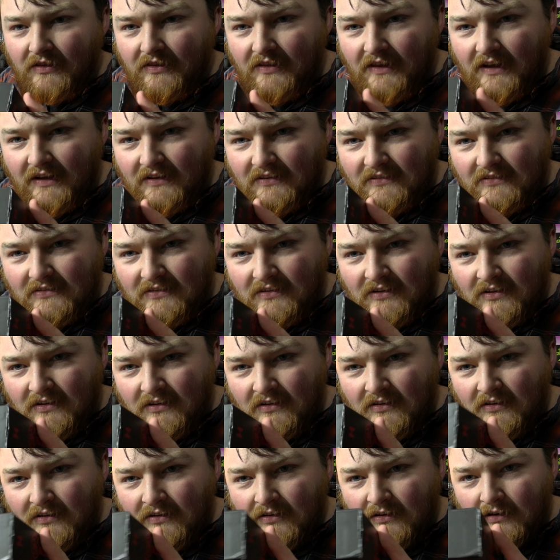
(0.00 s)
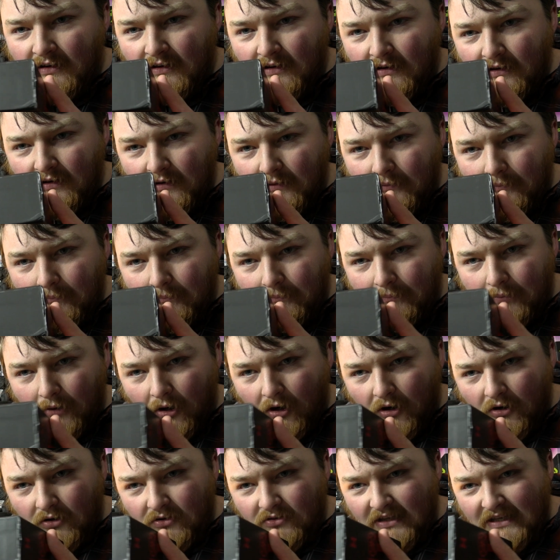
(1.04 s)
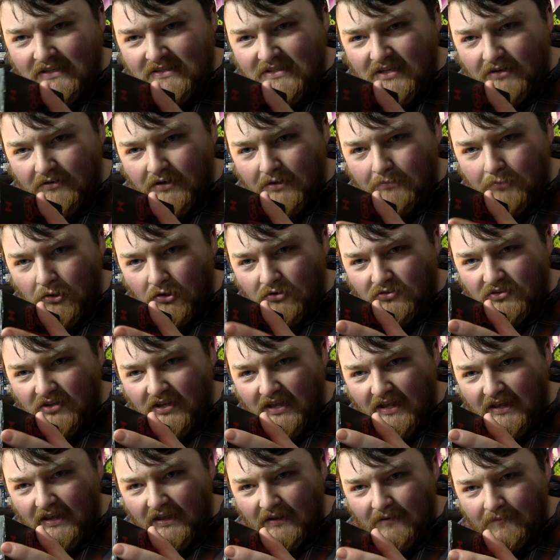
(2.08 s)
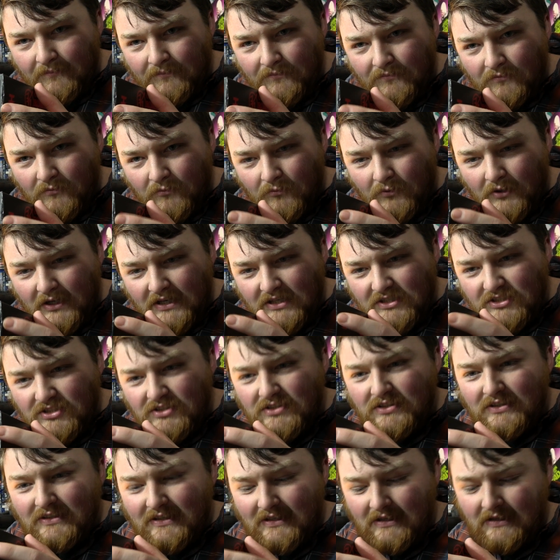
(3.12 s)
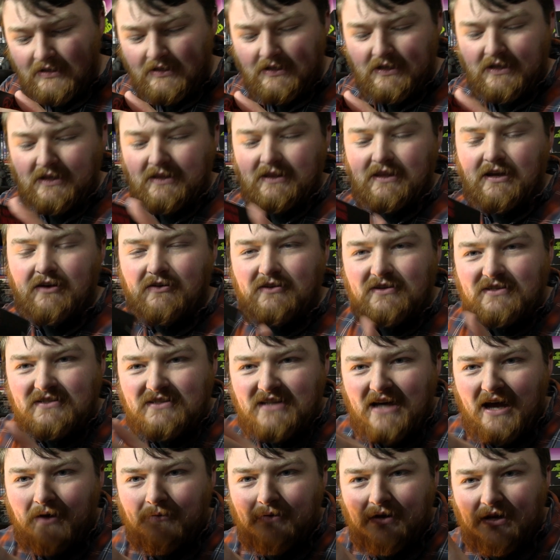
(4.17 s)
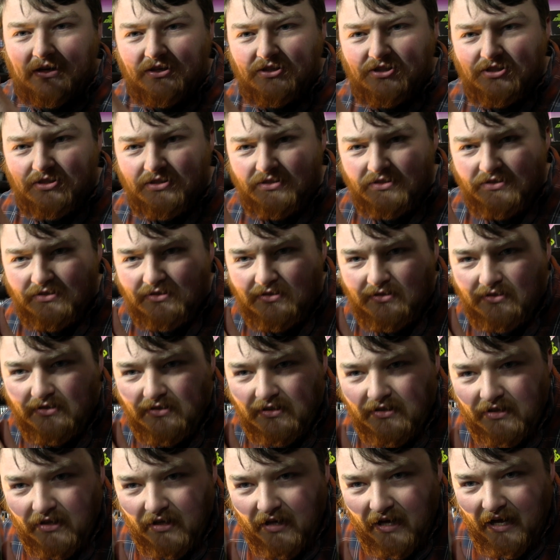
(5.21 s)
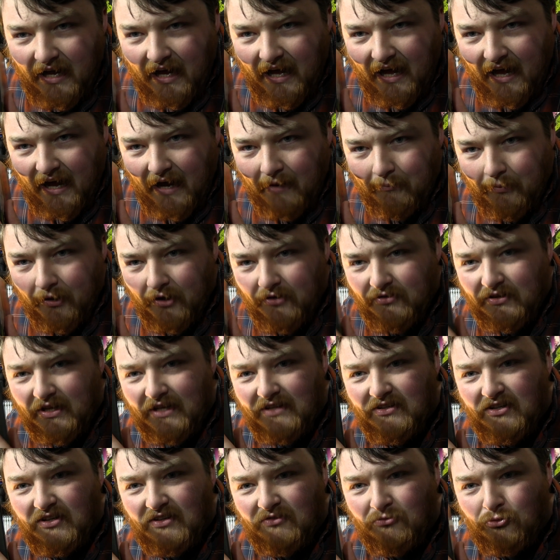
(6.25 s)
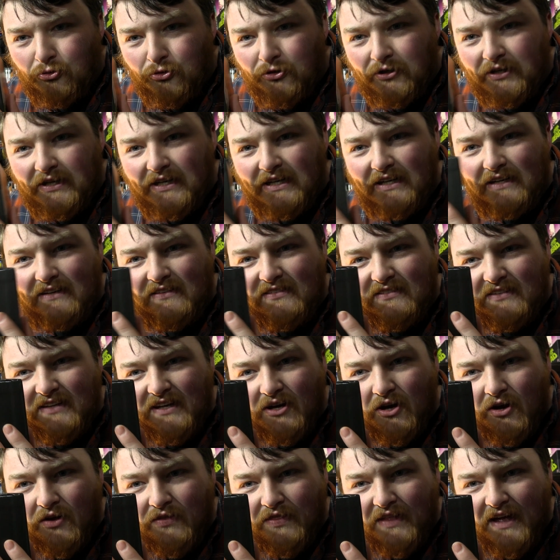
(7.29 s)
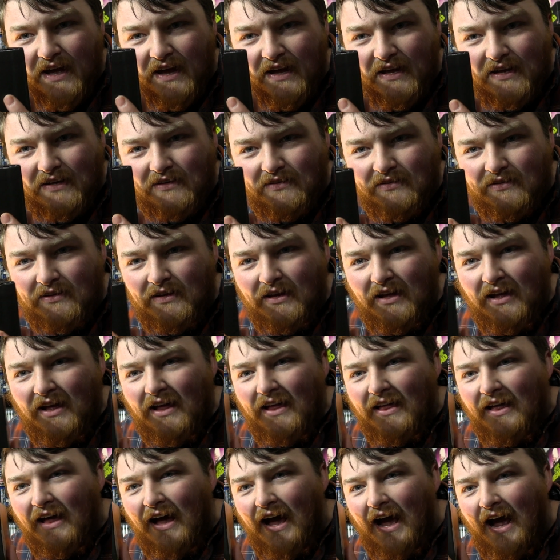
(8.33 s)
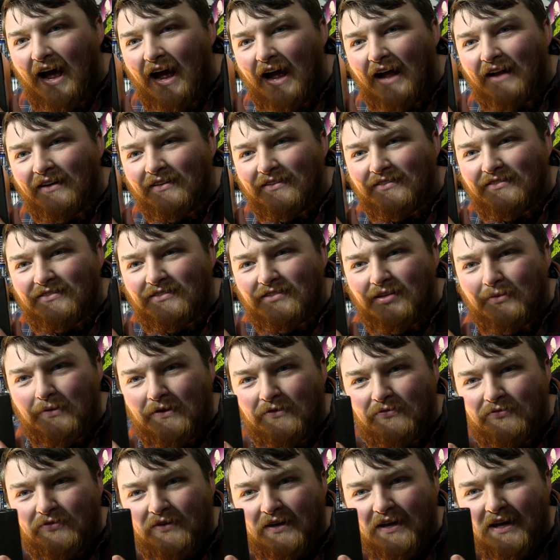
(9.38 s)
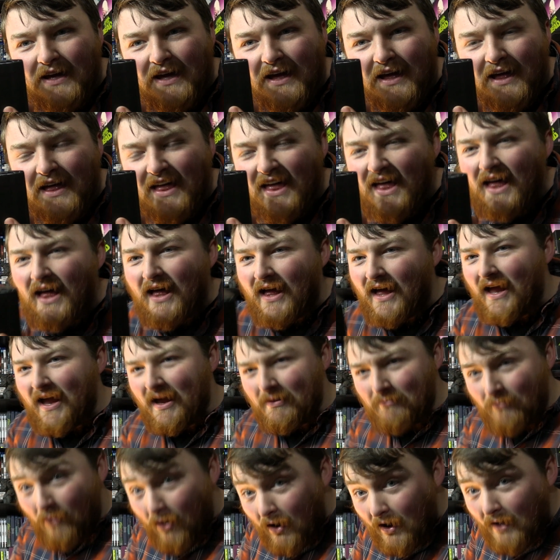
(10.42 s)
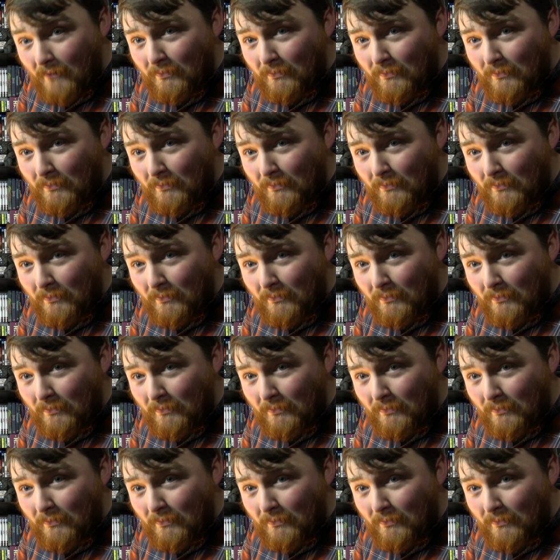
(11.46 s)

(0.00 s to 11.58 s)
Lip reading: this interior box here, which there is damage at both ends. You can really see it on that end, and to be fair, in my